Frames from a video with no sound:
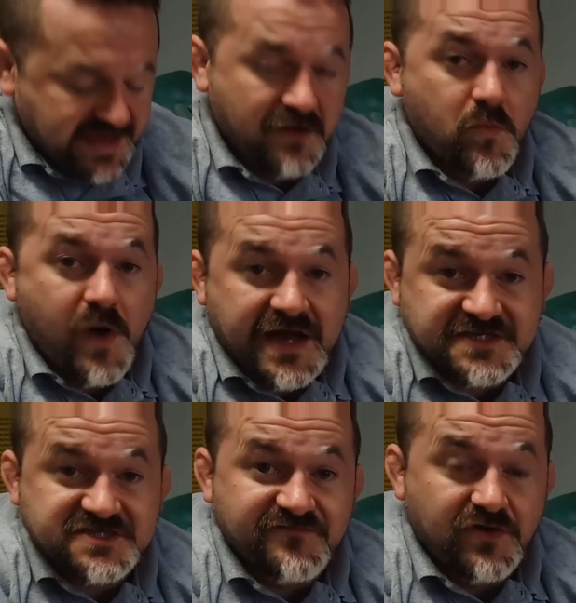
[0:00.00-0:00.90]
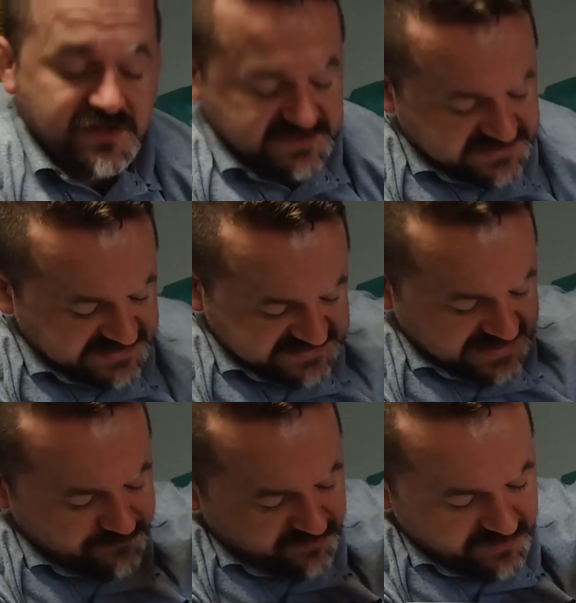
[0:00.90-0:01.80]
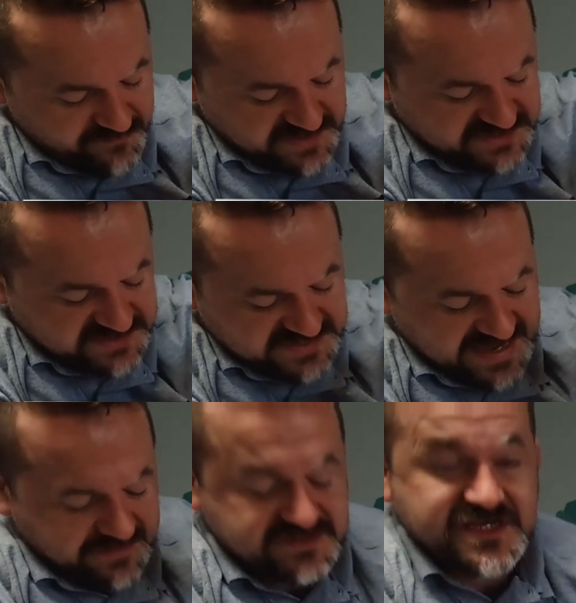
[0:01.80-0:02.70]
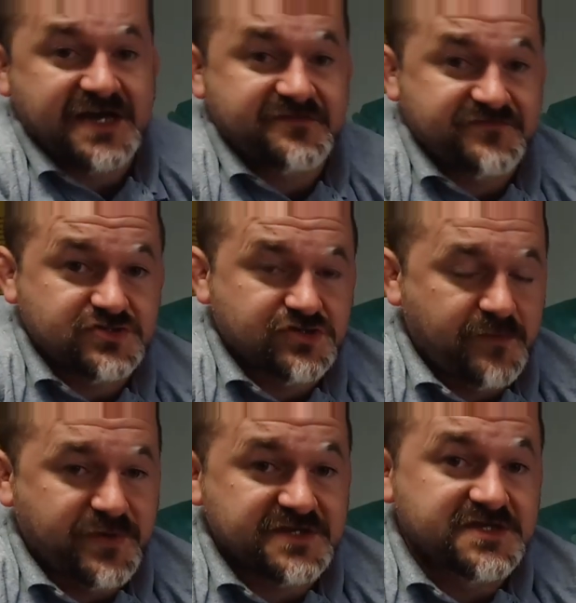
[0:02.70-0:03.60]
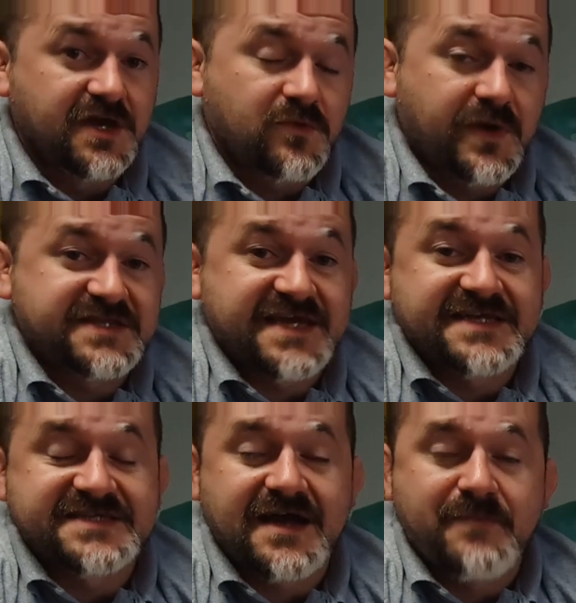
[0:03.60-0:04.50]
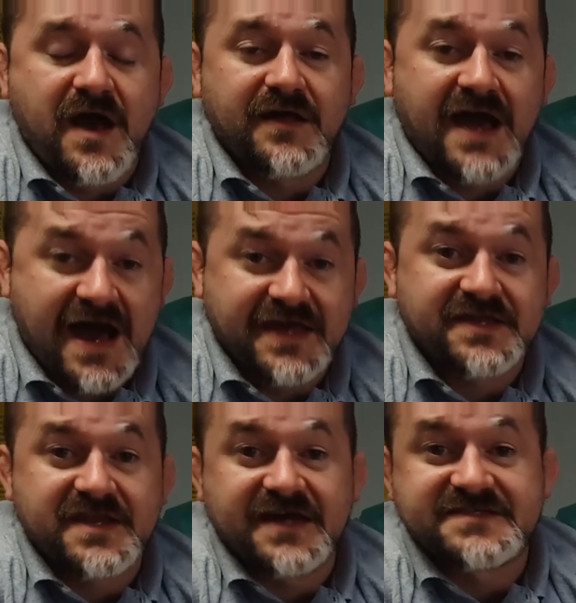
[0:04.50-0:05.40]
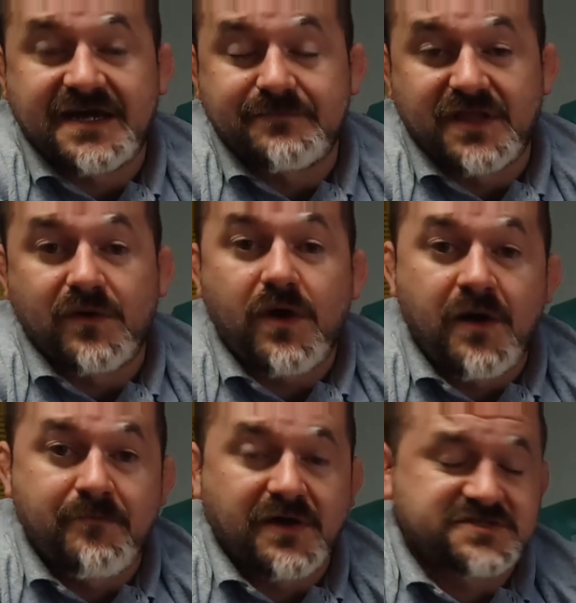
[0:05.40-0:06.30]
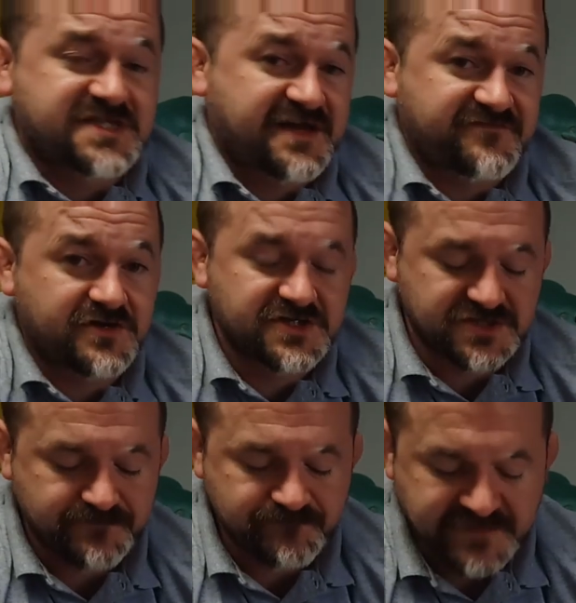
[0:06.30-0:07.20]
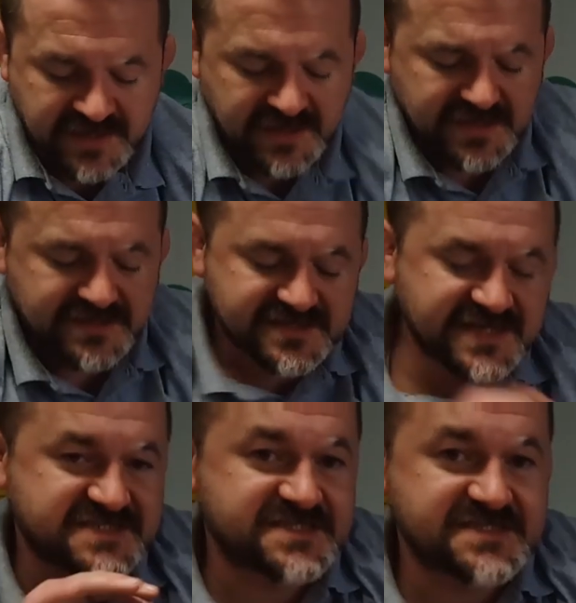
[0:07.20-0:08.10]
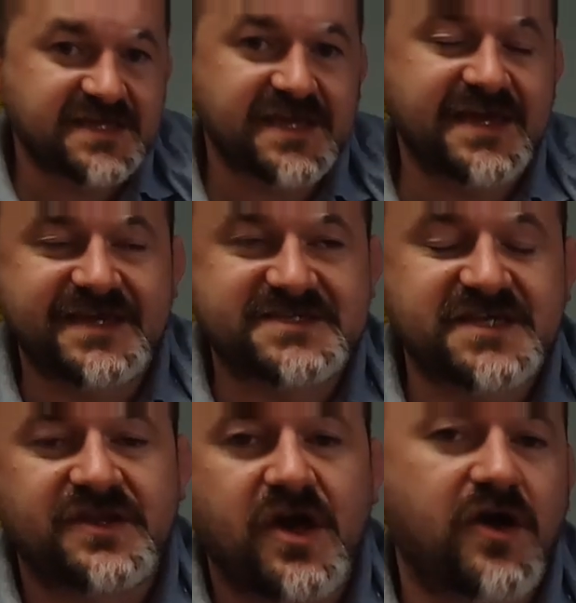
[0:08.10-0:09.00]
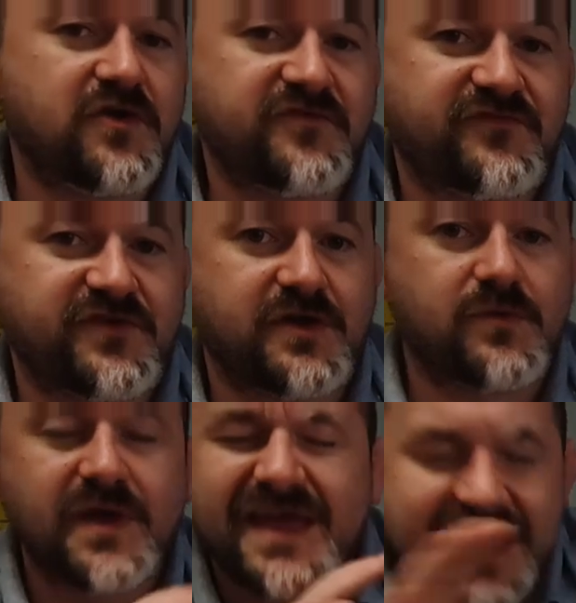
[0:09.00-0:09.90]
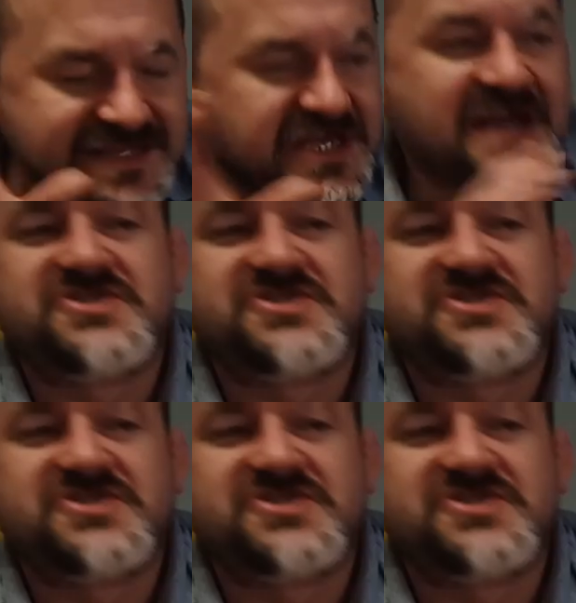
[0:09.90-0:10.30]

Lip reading: and widest of all is these temperate regions outside of the tropics, where daytime high and nighttime low are most divergent. This is an overview, a